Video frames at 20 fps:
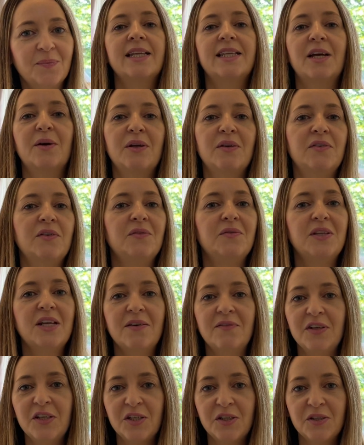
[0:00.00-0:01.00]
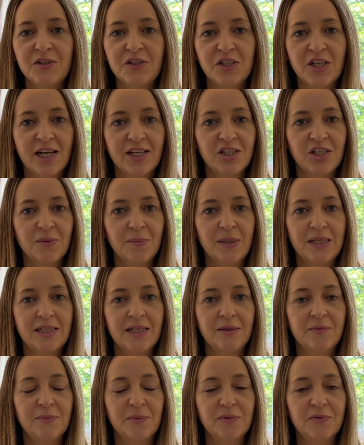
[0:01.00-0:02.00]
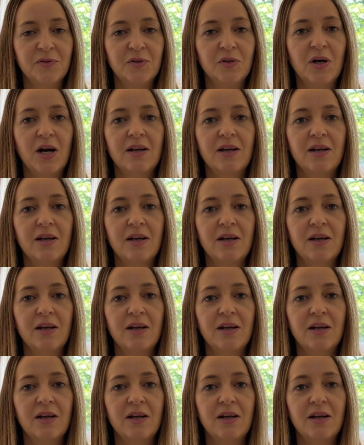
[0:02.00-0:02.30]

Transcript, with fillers: Now, if you've never used ChatGPT before,